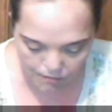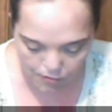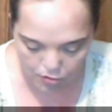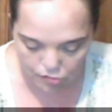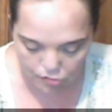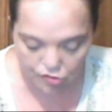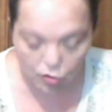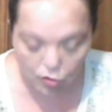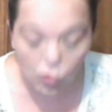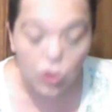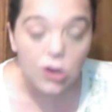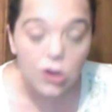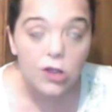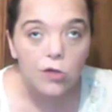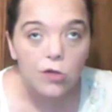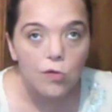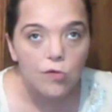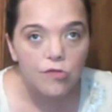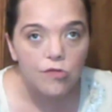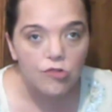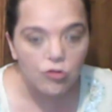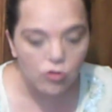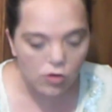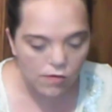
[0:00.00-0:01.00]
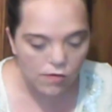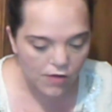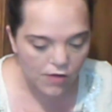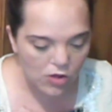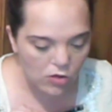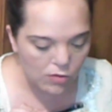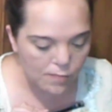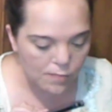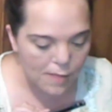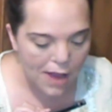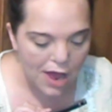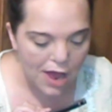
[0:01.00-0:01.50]
at first going to use the
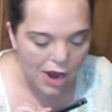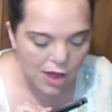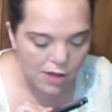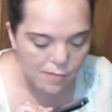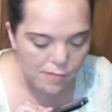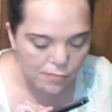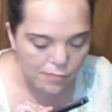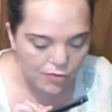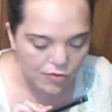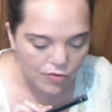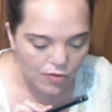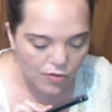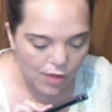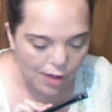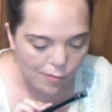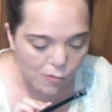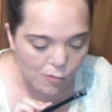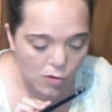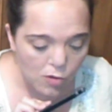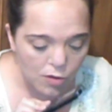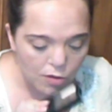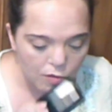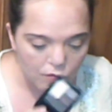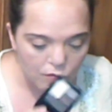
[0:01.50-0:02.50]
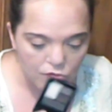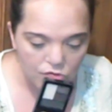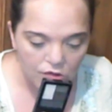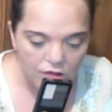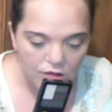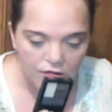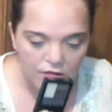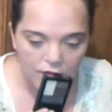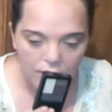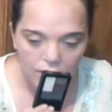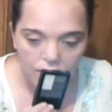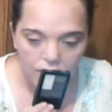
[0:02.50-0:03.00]
Reveal palette, but I'm going to
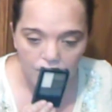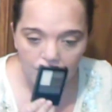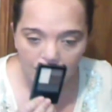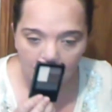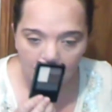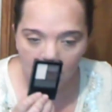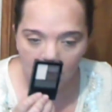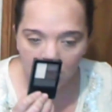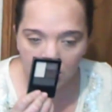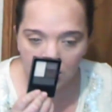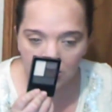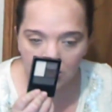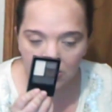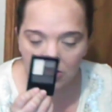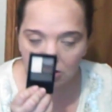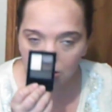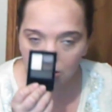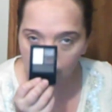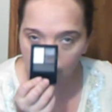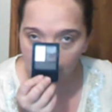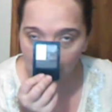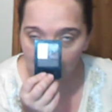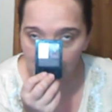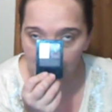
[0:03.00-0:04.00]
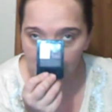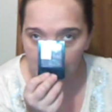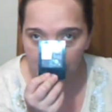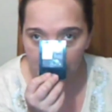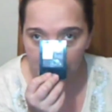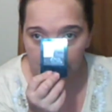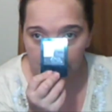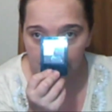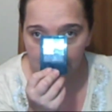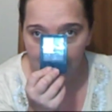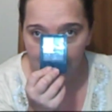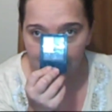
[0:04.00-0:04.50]
use this instead. This is a
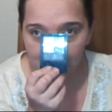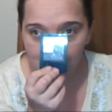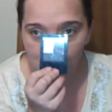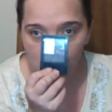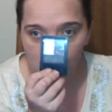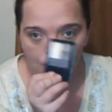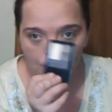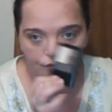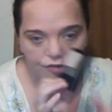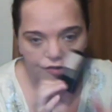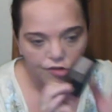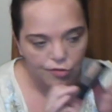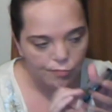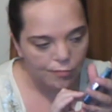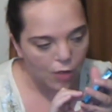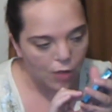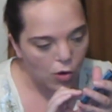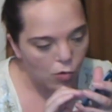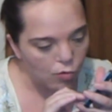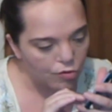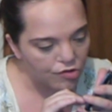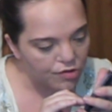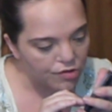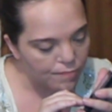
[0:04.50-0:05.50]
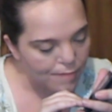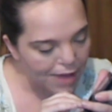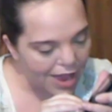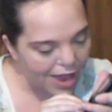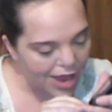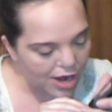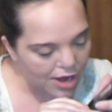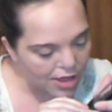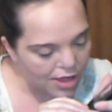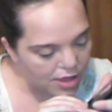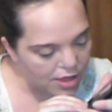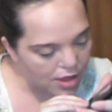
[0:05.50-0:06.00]
Maybelline Natural Smokes
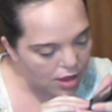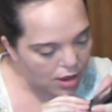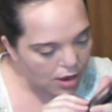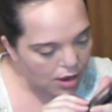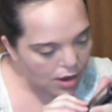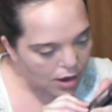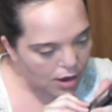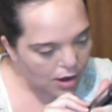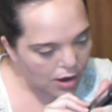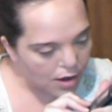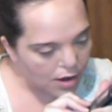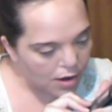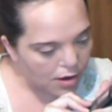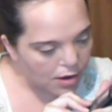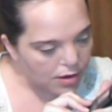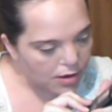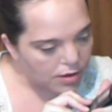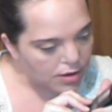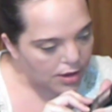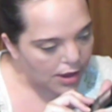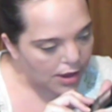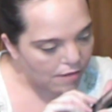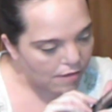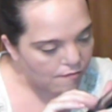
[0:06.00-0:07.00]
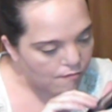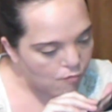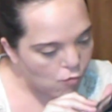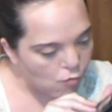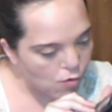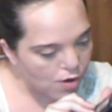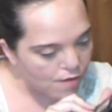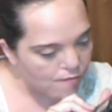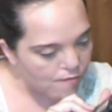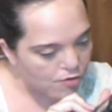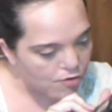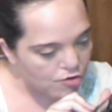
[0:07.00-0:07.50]
palette. You got
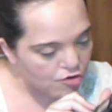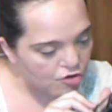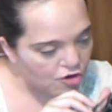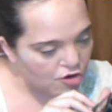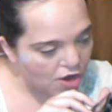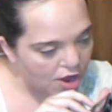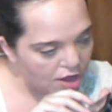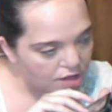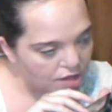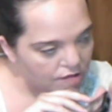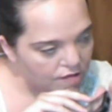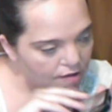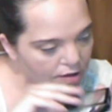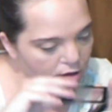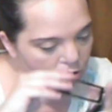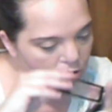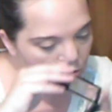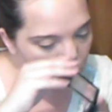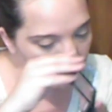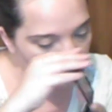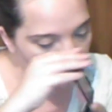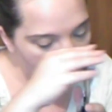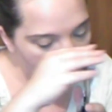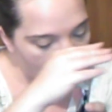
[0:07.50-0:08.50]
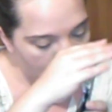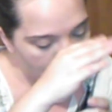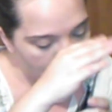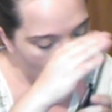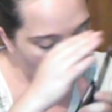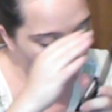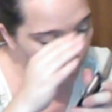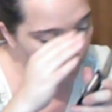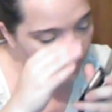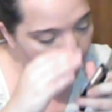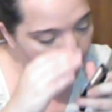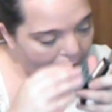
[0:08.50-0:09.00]
four different shades here. It
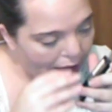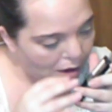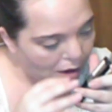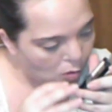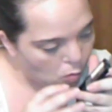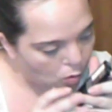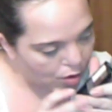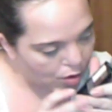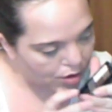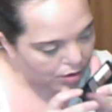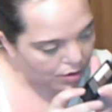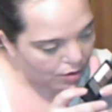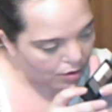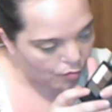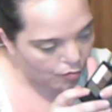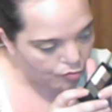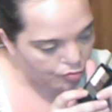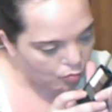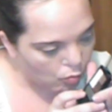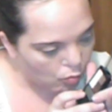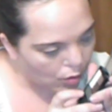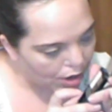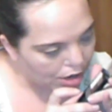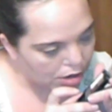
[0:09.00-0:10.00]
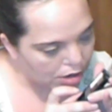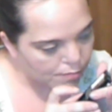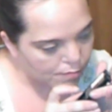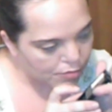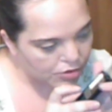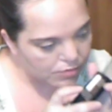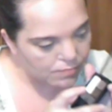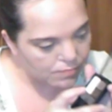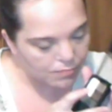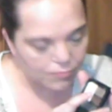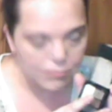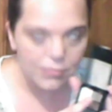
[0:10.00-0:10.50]
says on the back what goes
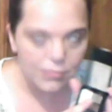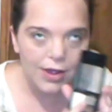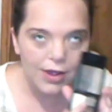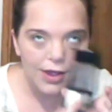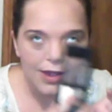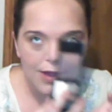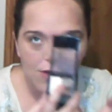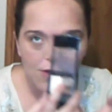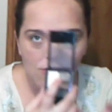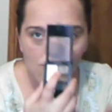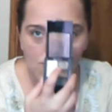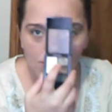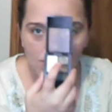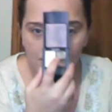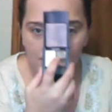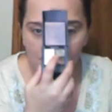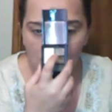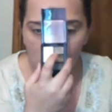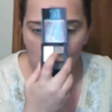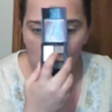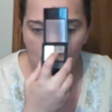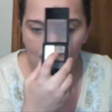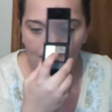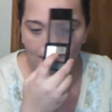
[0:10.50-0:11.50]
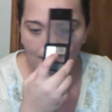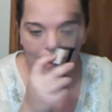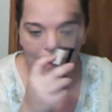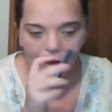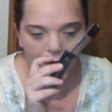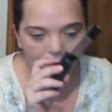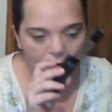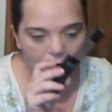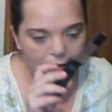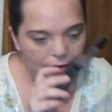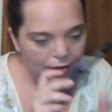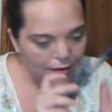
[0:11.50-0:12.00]
where, but I don't really go by
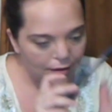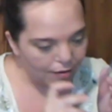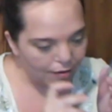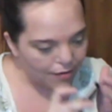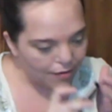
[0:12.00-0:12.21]
that.